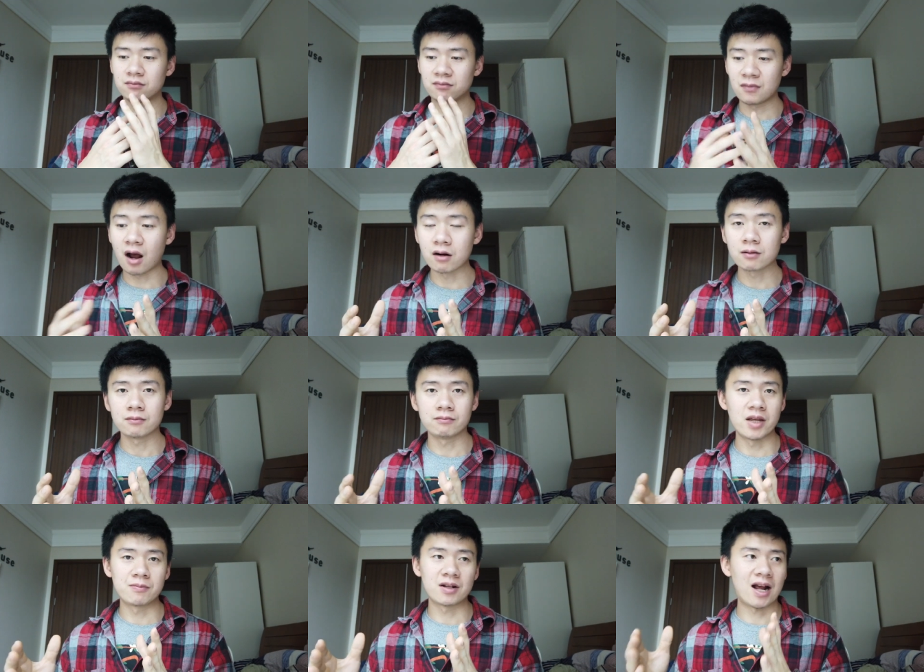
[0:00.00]
non,
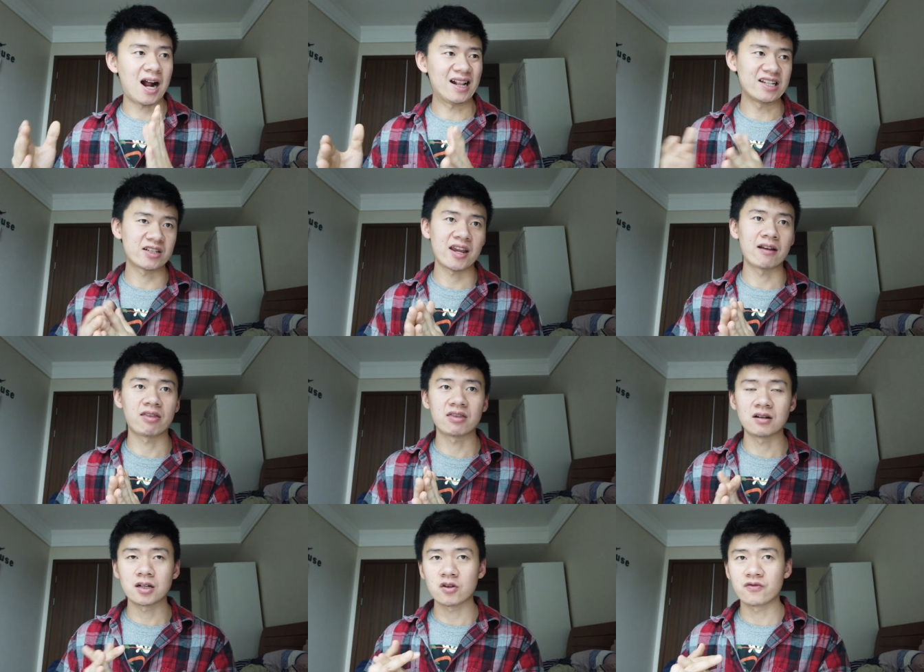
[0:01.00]
maybe at least take
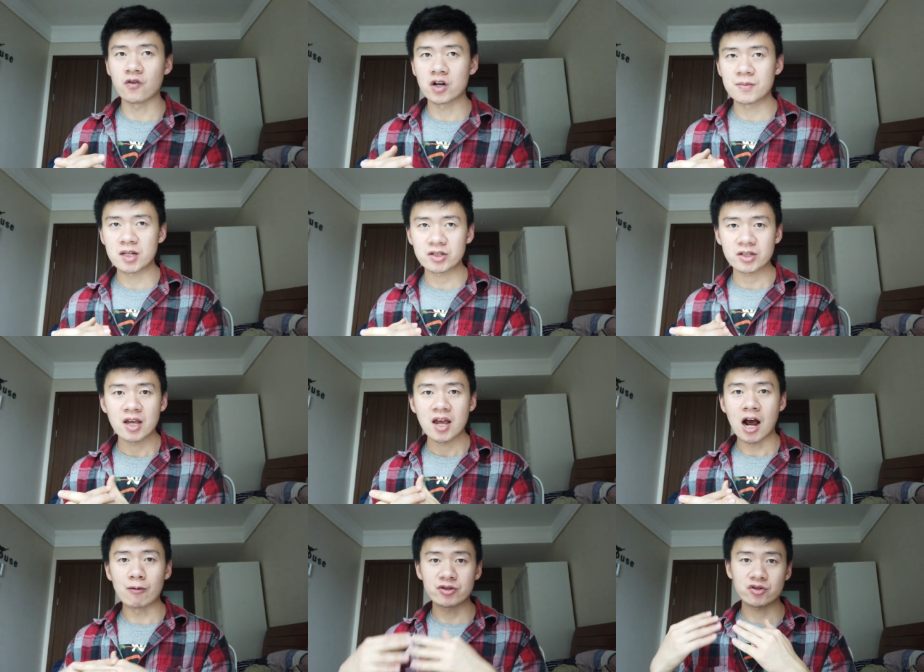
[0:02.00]
30 to 40 minutes.
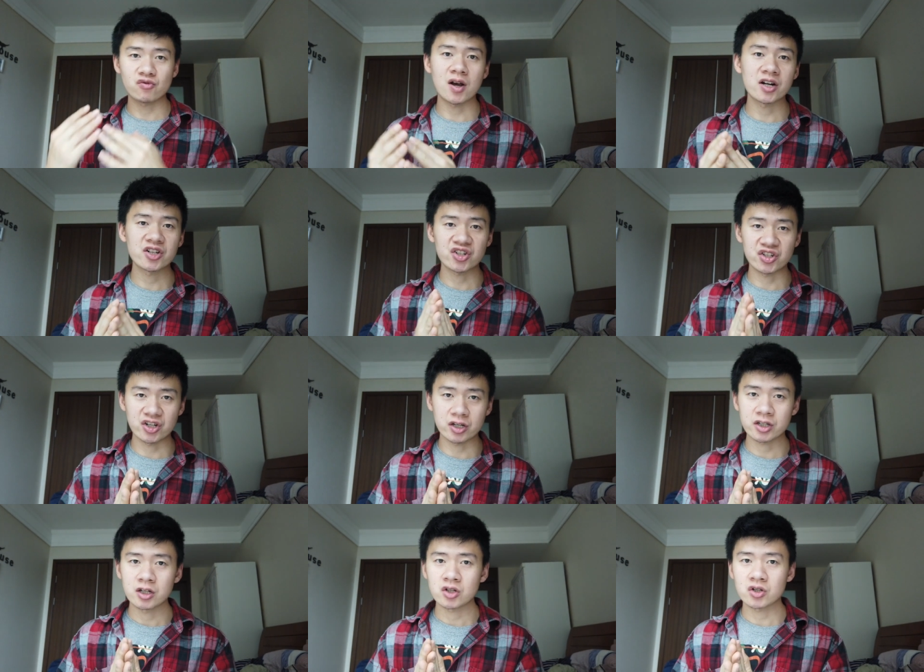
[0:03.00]
I would strongly
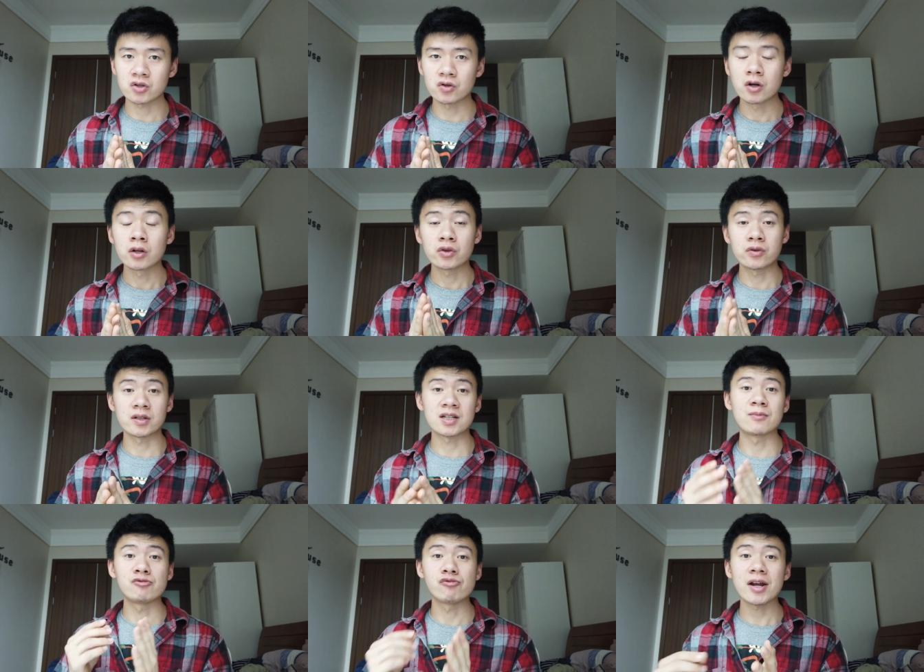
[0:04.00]
suggest to do
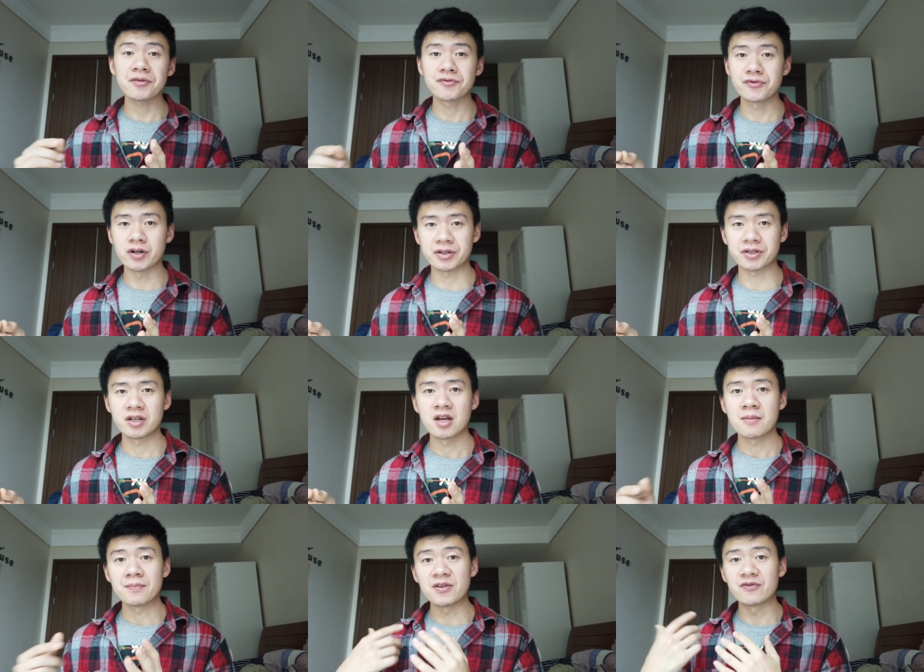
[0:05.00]
some random works
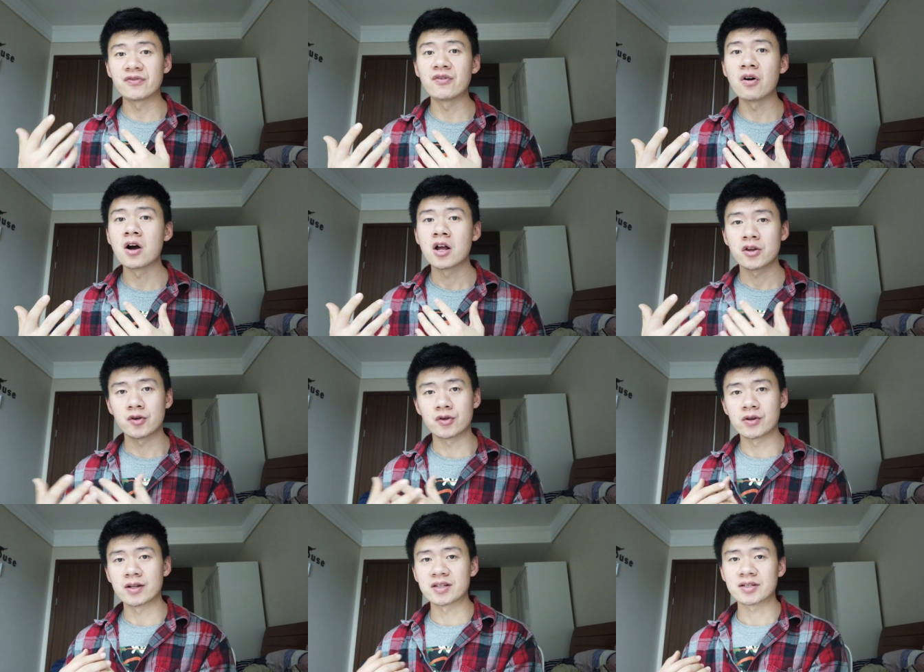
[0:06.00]
before you're
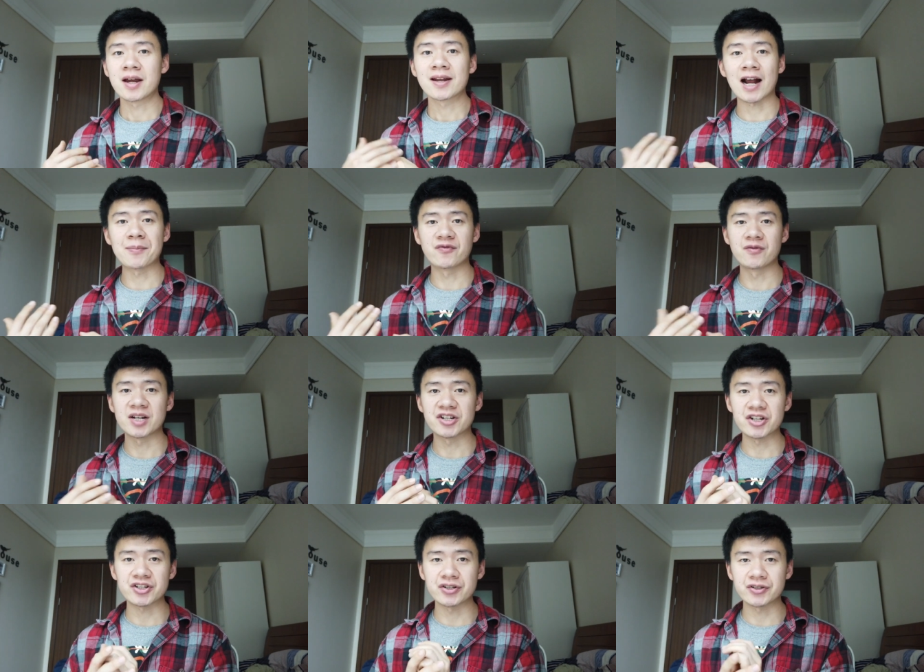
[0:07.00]
doing this type of
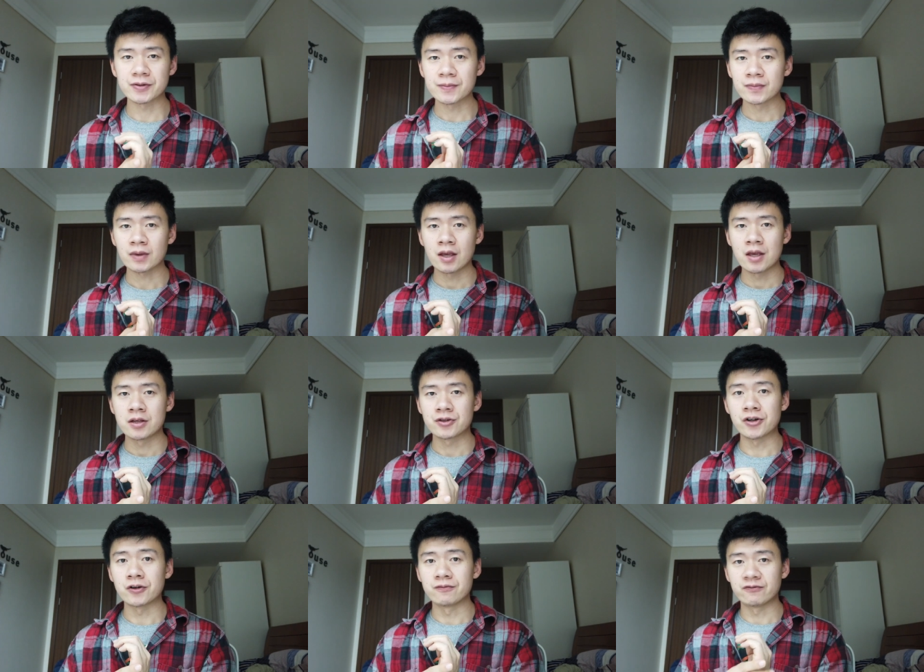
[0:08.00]
meditations.
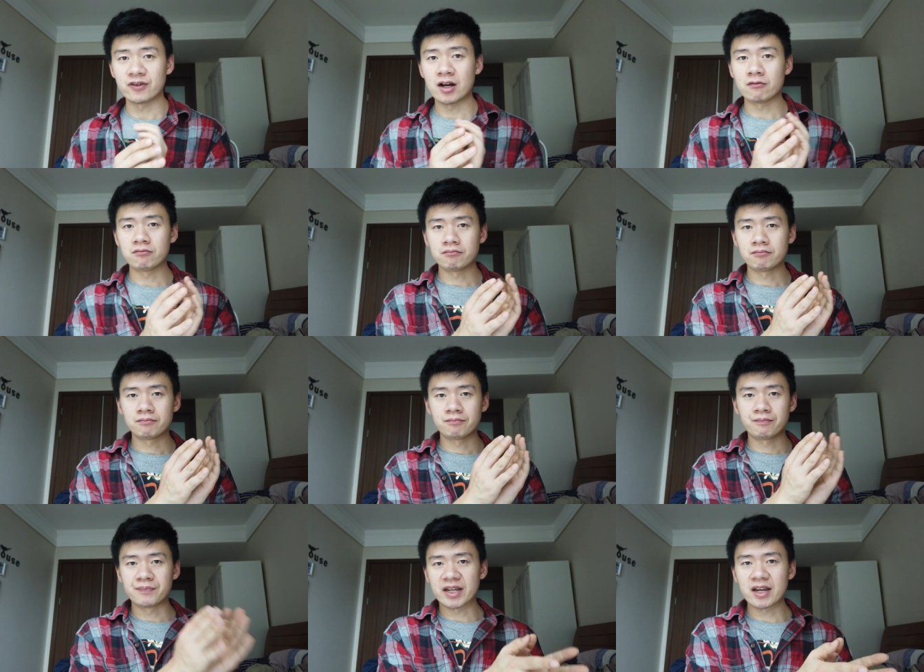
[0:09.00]
So from
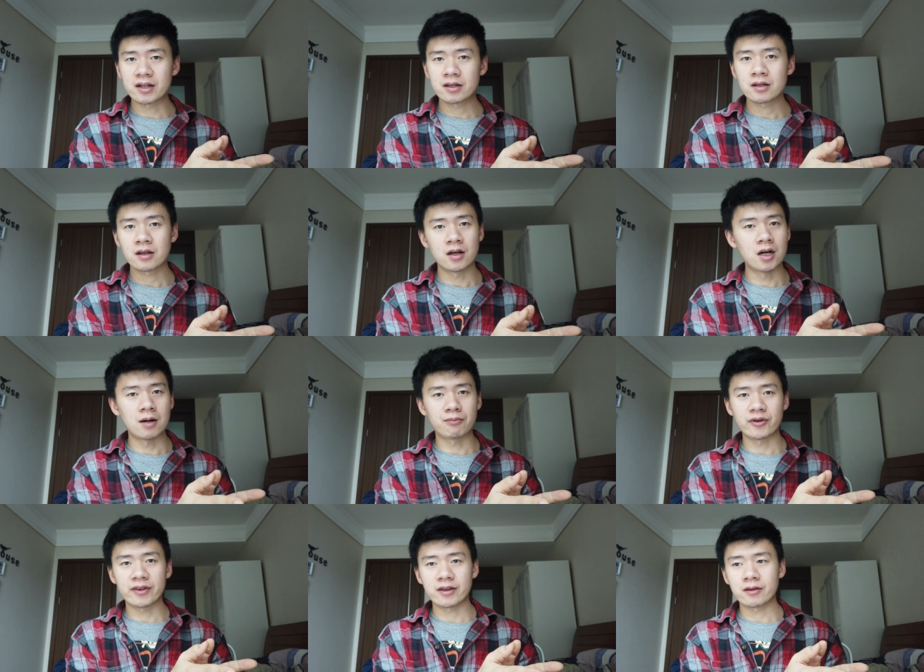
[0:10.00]
beginning uh,
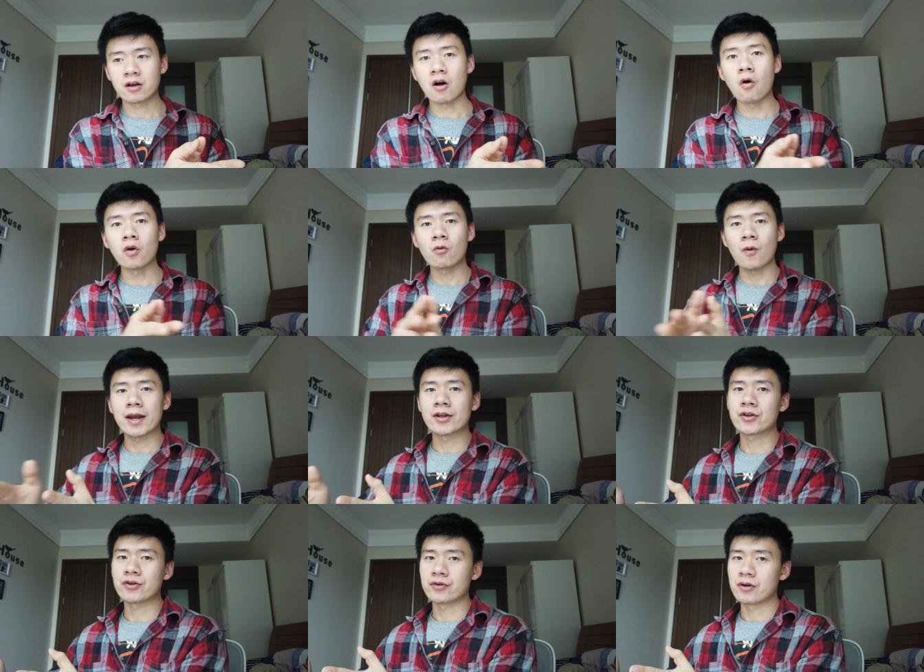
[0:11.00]
breathing all the way
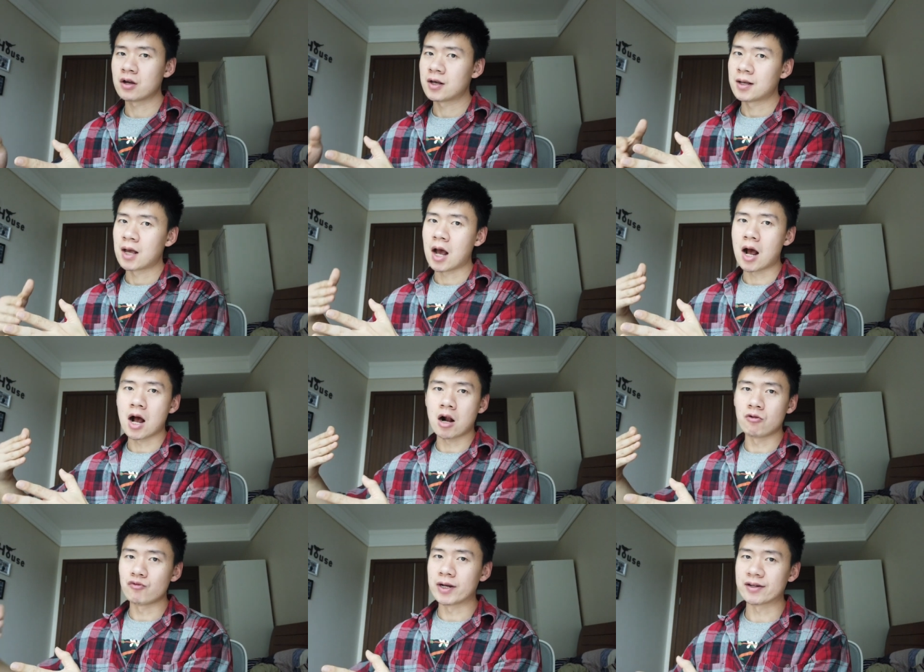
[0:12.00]
to
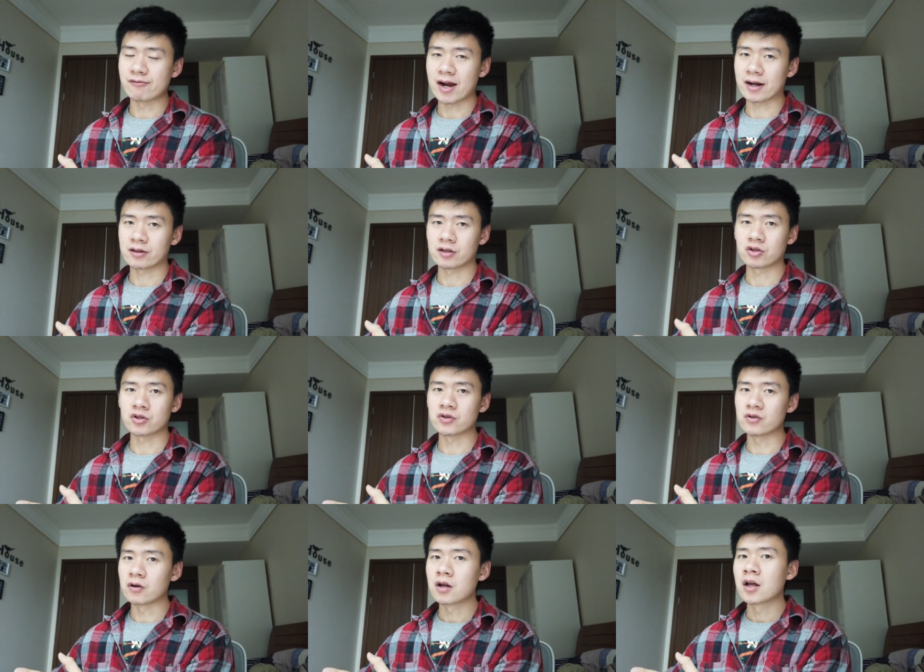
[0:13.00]
uh, redirect
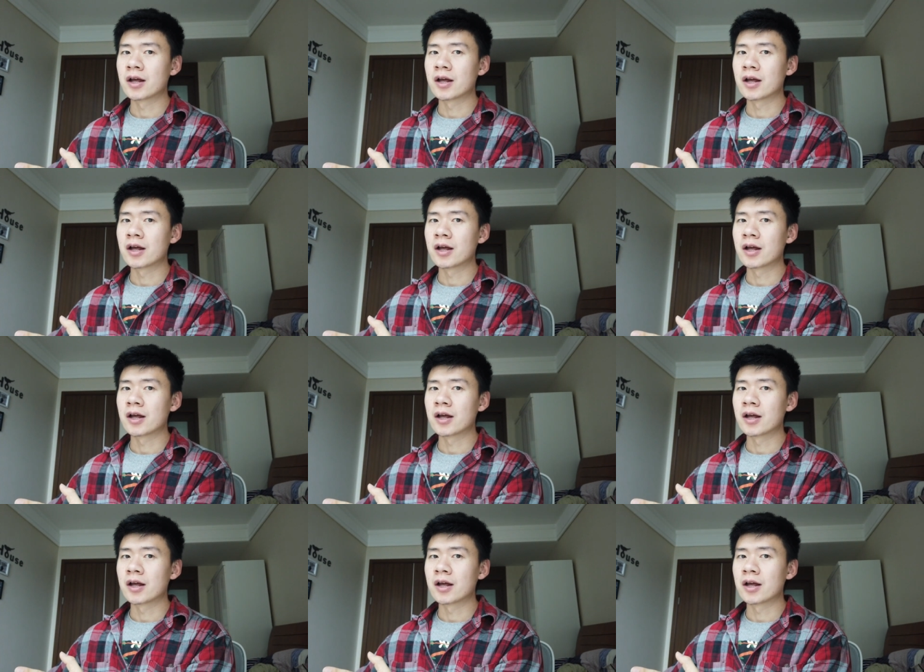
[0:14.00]
to